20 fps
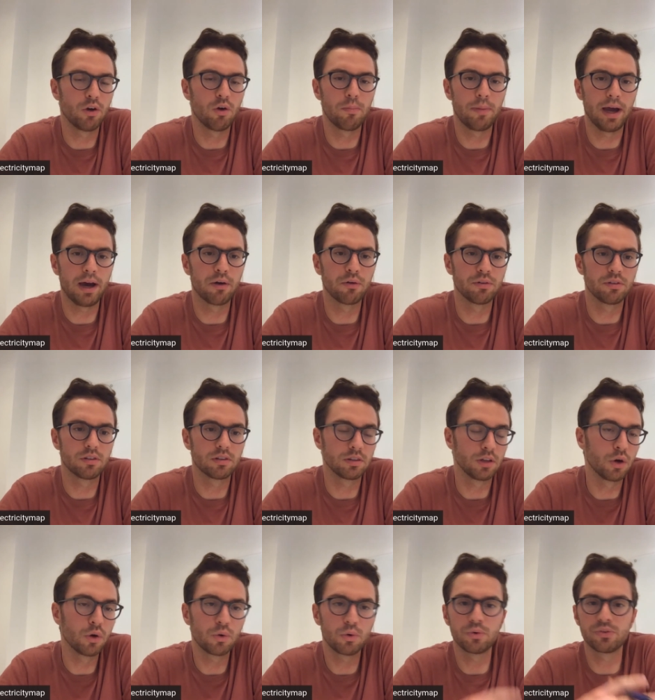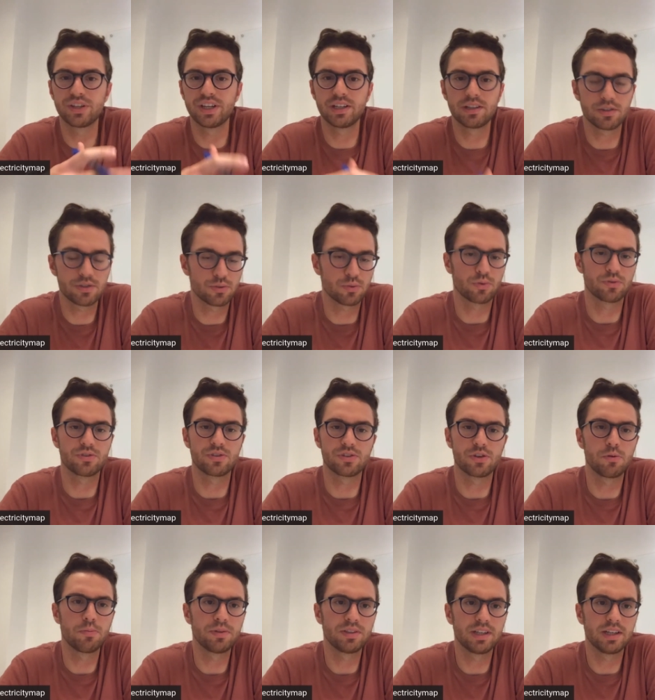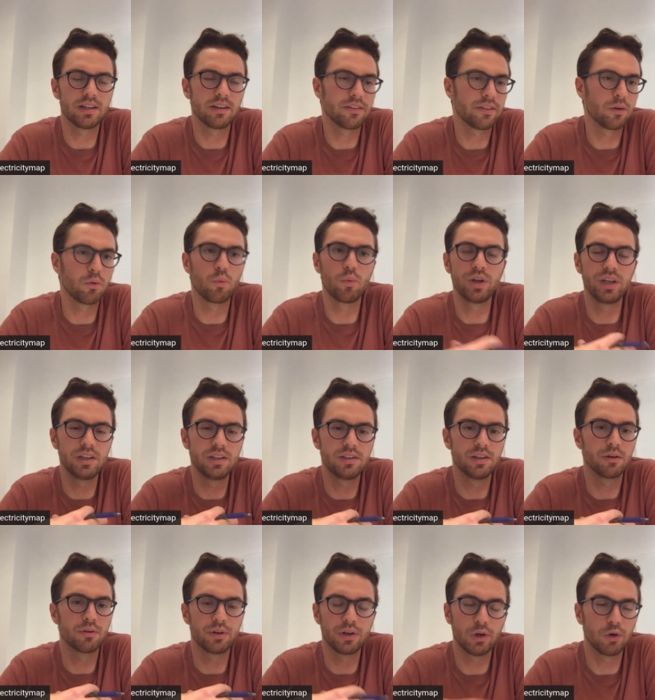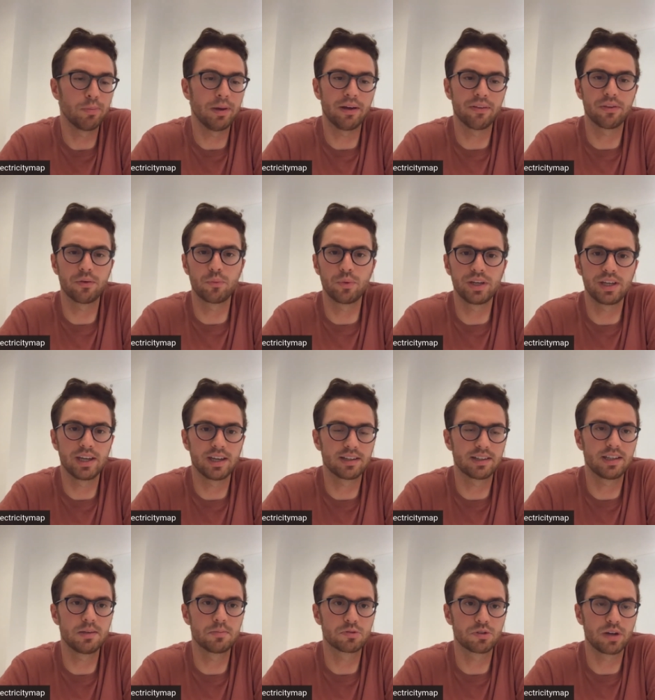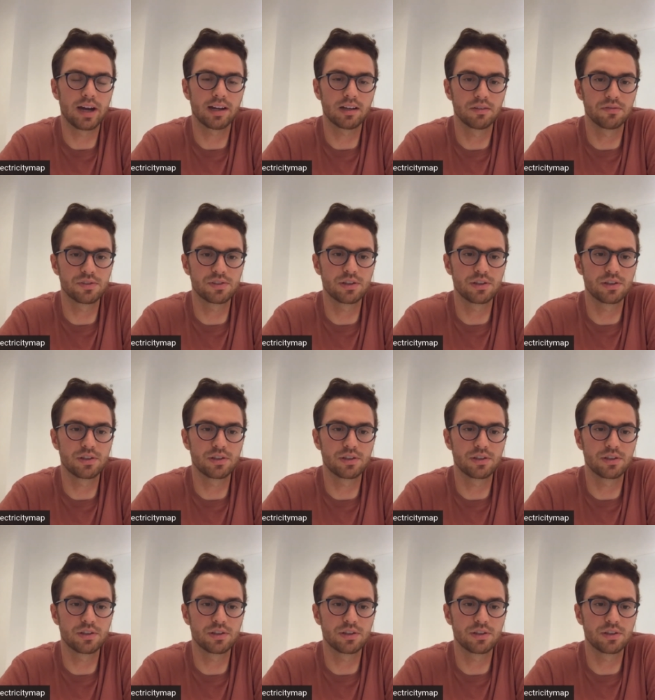about local data sources, open data that we don't know about, that we can't keep track of.